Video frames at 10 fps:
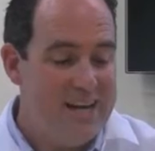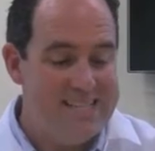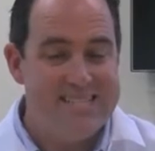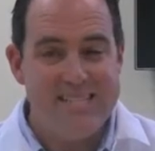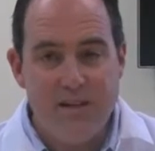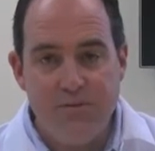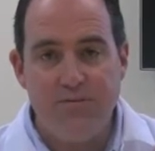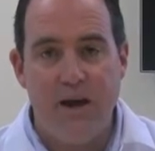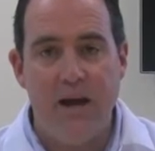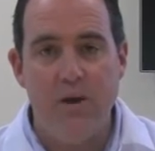
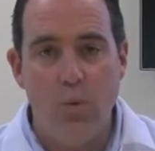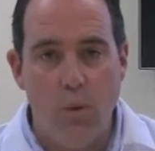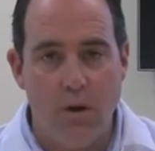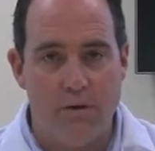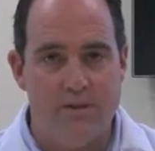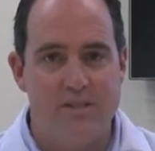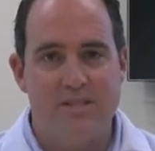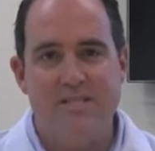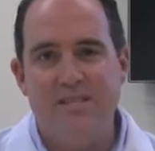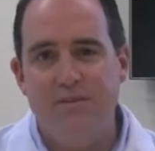acidifying waters and
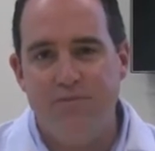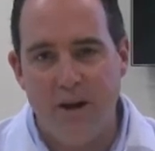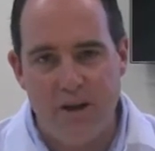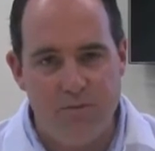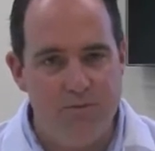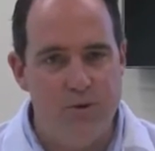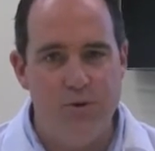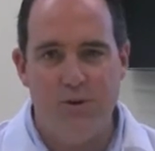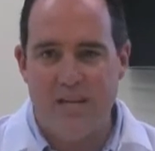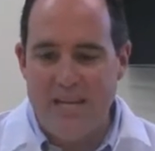acidifying
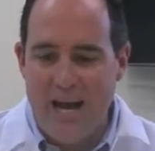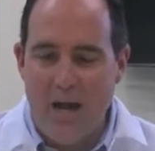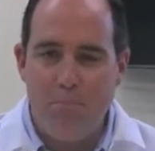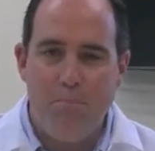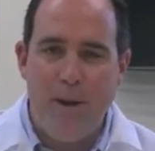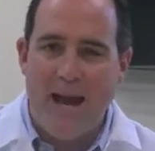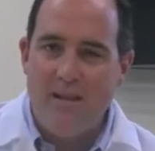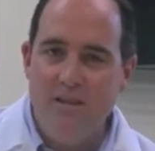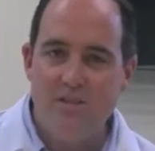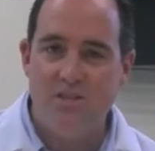food and not
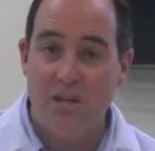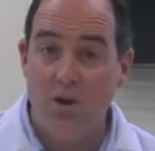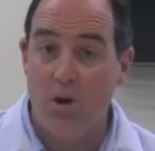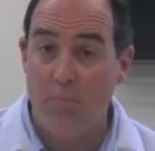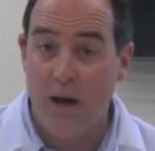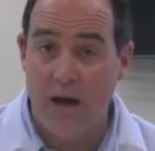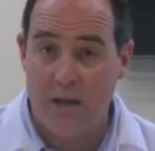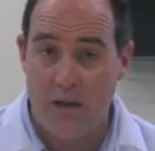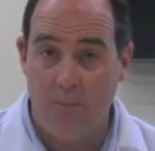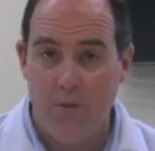balancing our
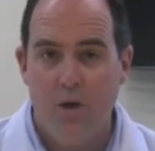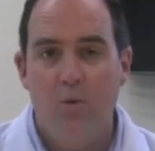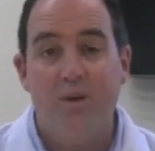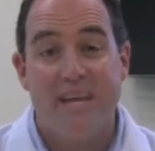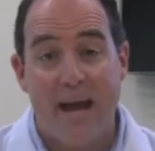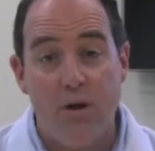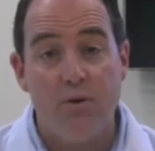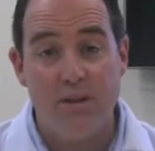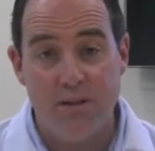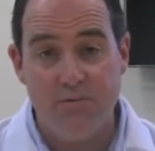body with
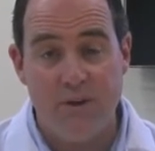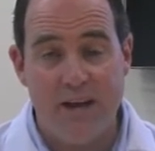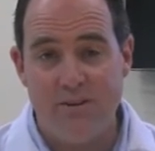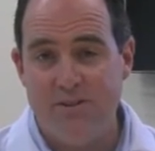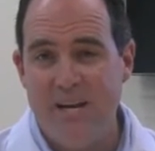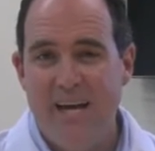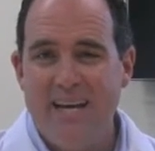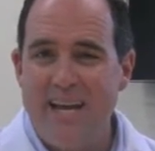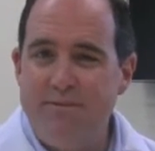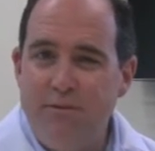alkaline factors
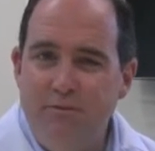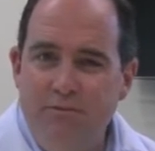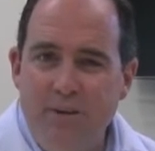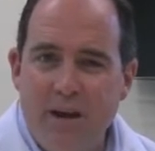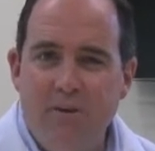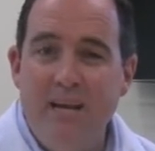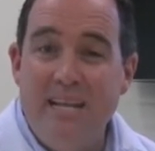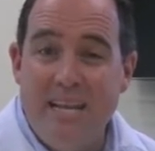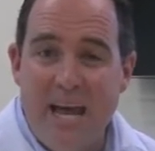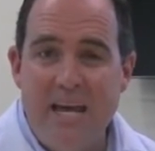can have a very
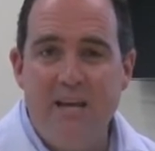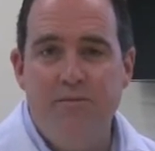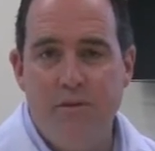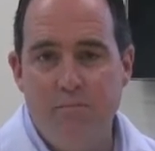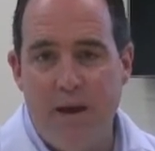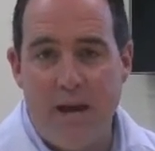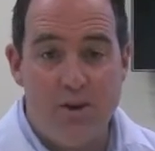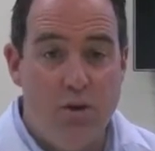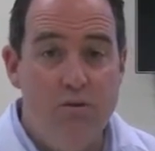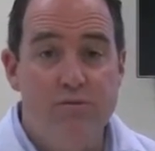negative
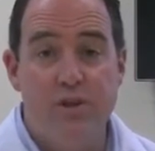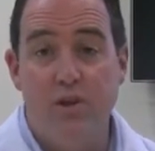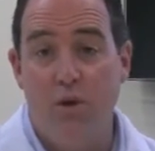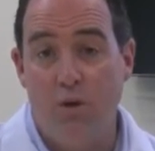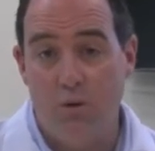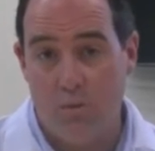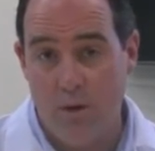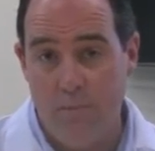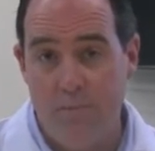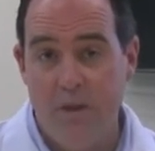impact over the long
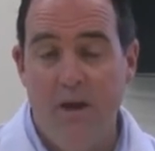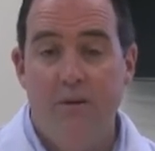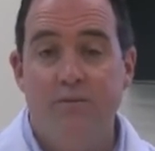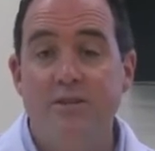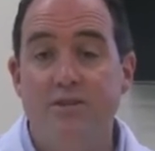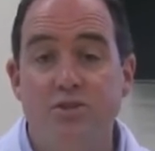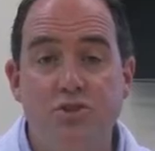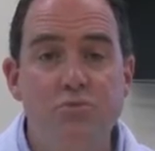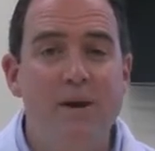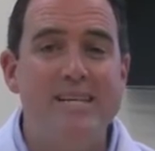run. For instance,
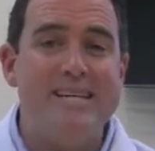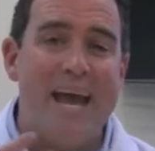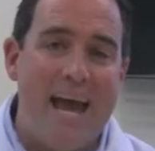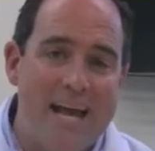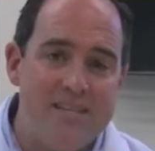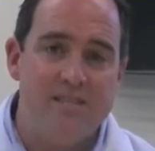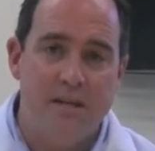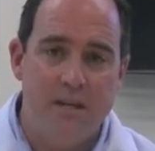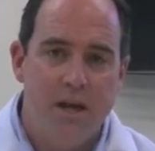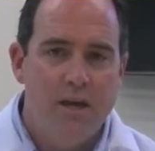too much
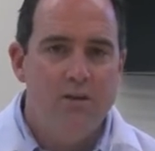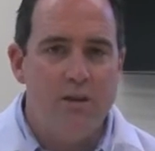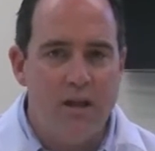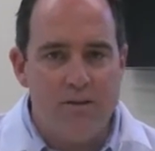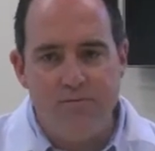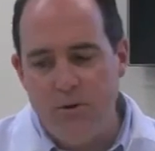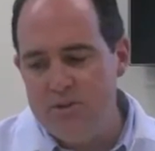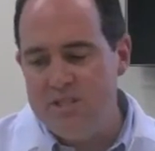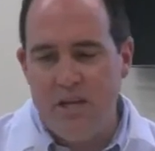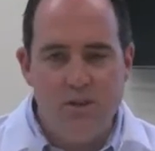acid. A lot of folks
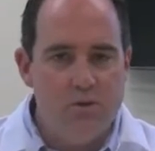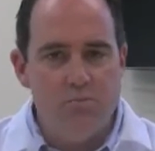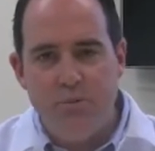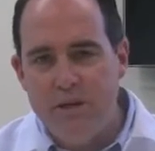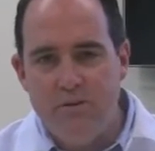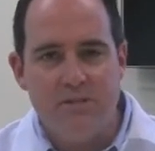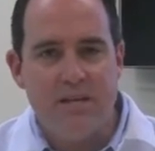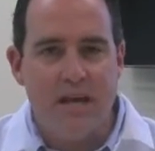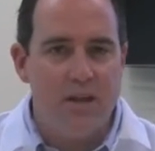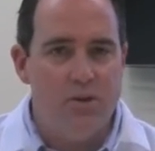take those pills to
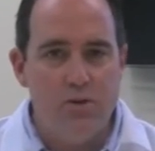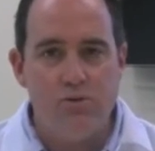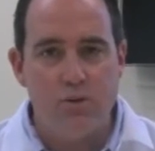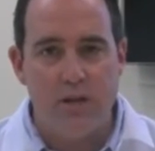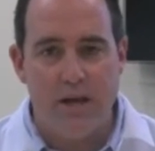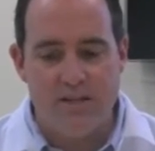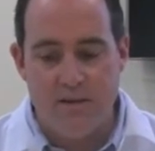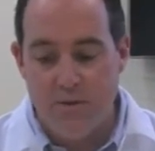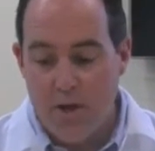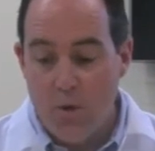kind of neutralize
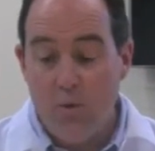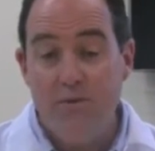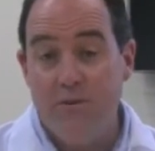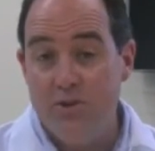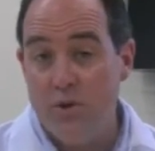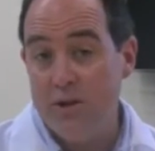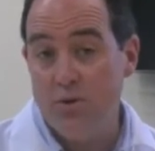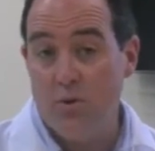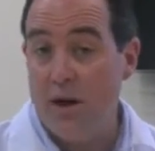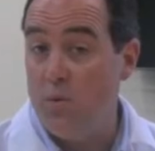it. Well, if you drink the
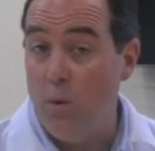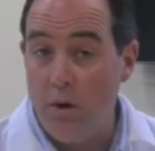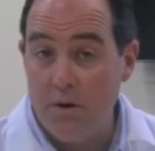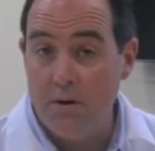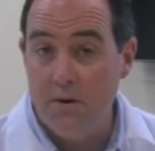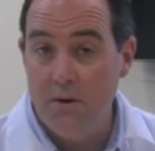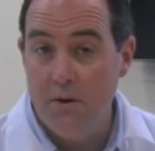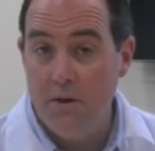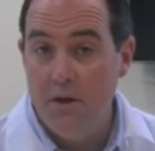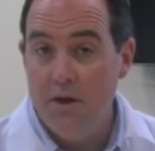right water,
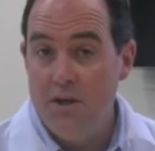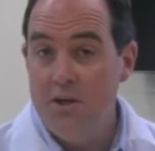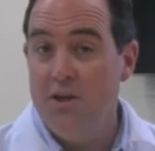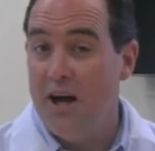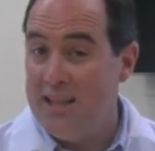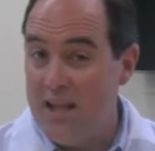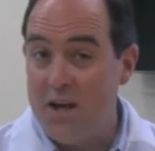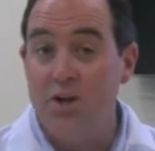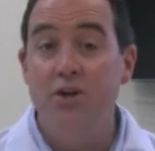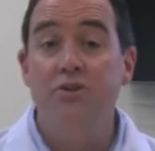a lot
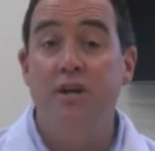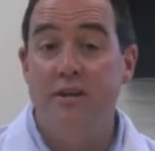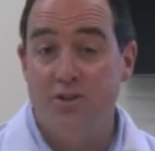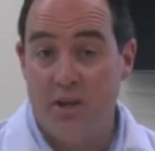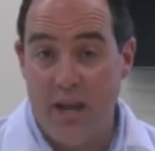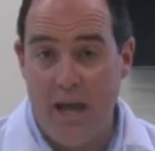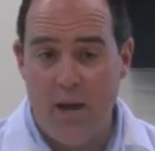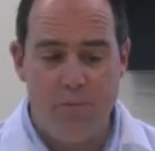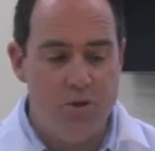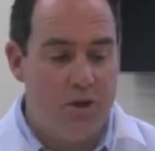of good things are going to
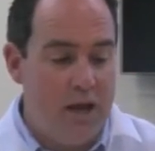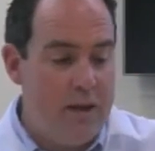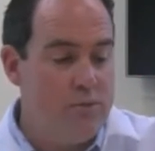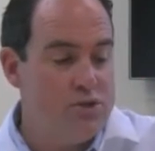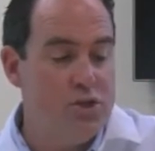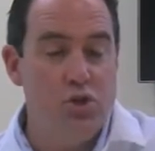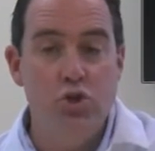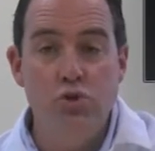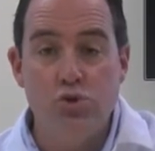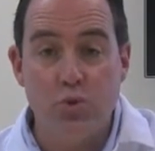happen. You're able to
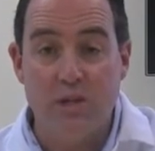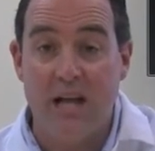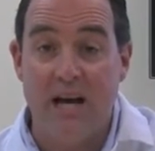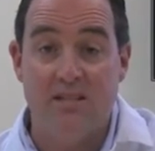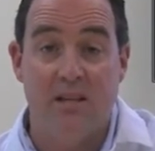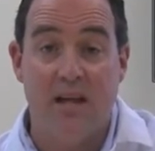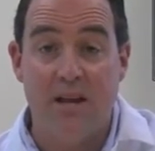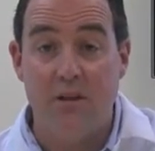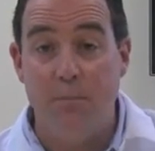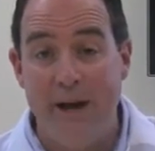neutralize a lot
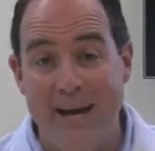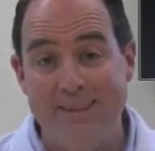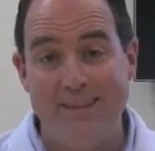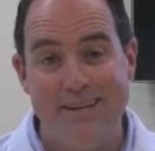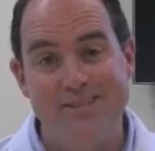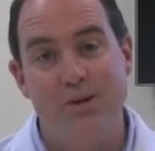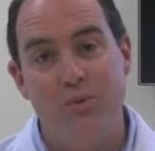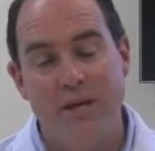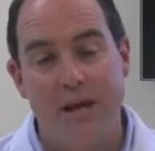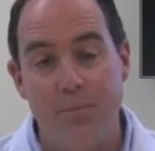of the bad things that
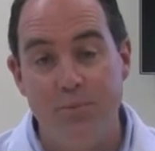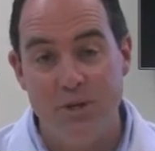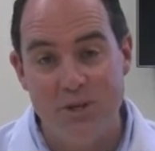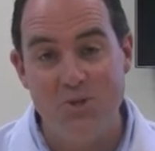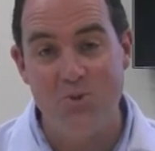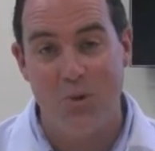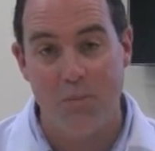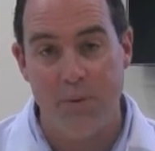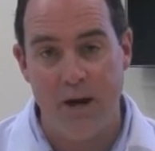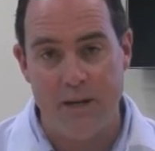we kind of put into our
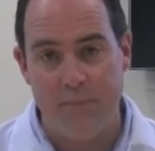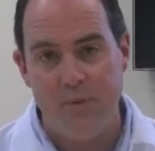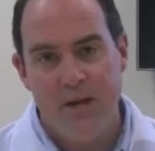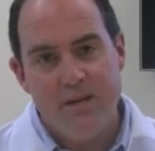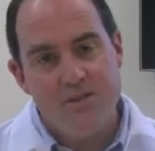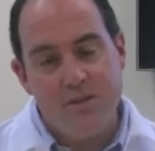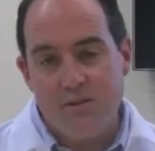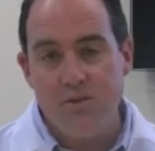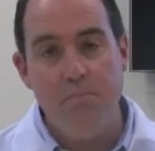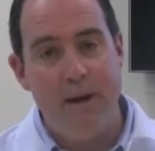body. So
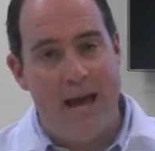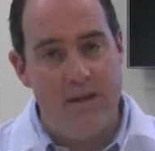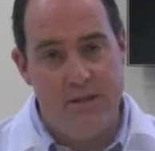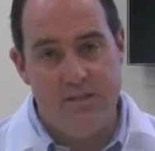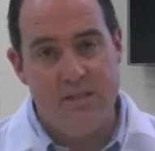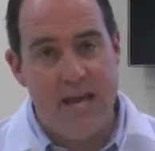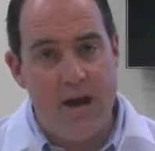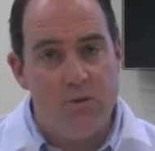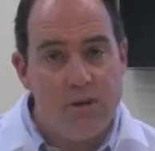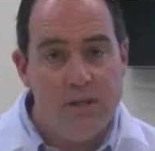there's a balance. The
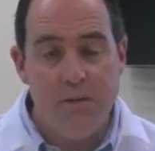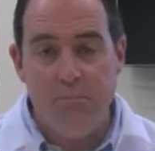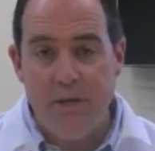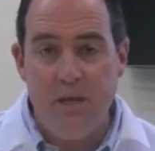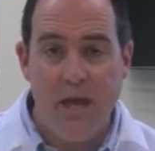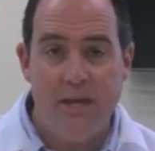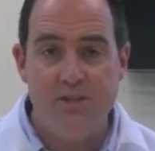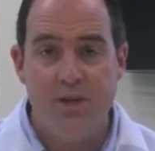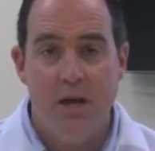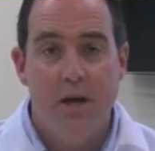alkaline
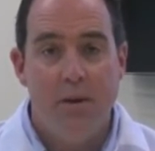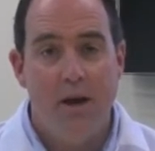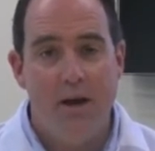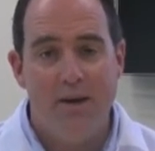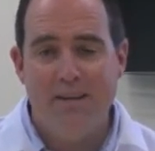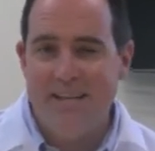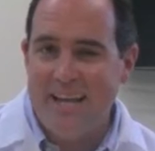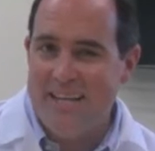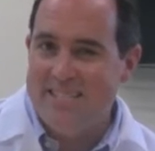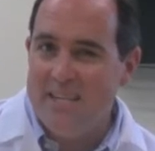pH
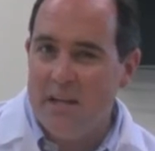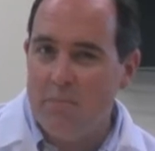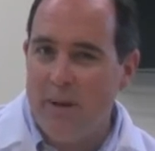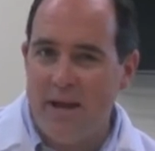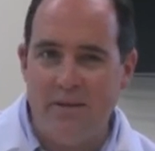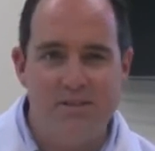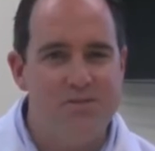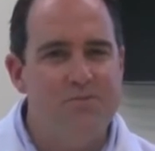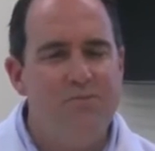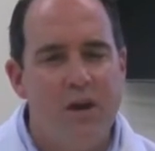acidic balance
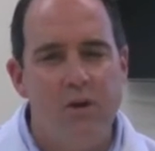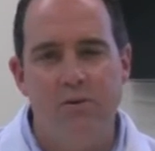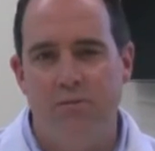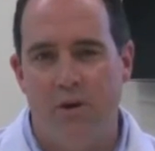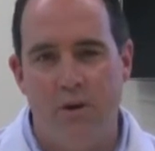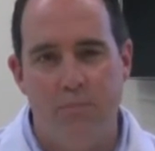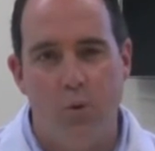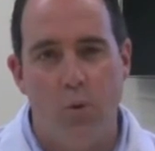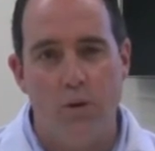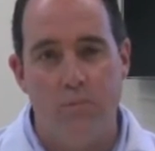is very, very
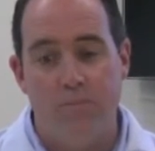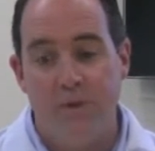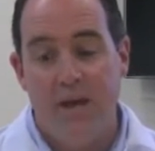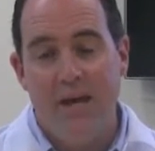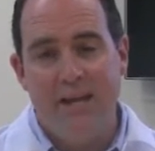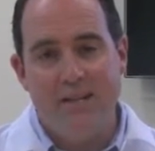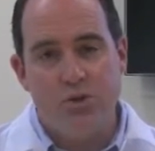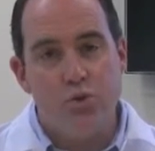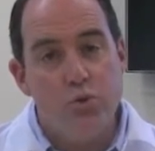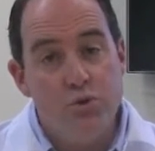important, and it's
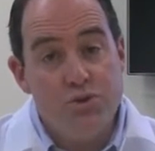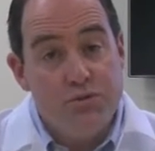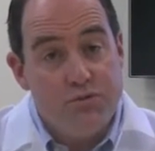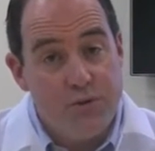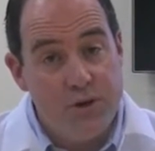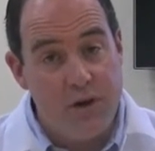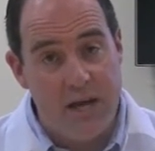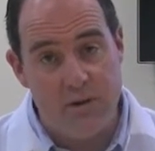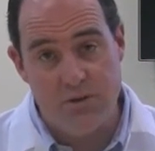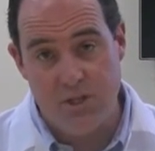crucial for your
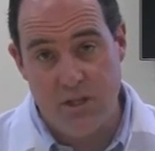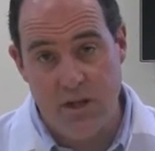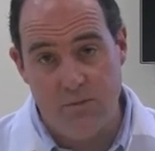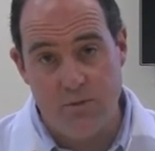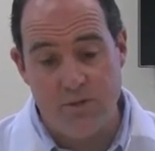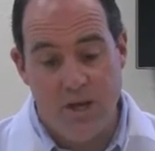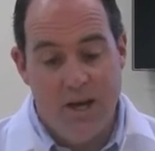energy levels